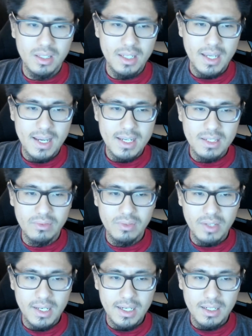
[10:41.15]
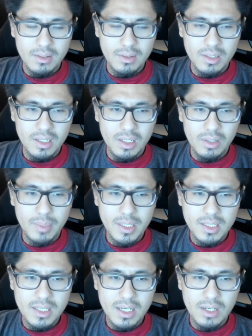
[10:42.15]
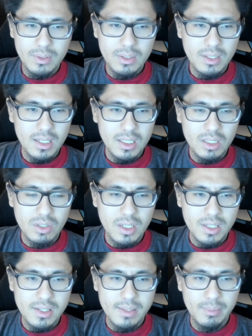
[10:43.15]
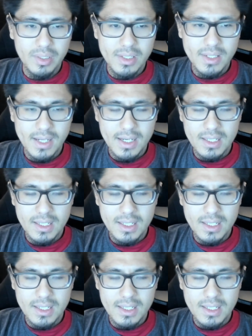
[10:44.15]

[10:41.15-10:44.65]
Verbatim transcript: as of late, you know, because I always like to draw simple designs.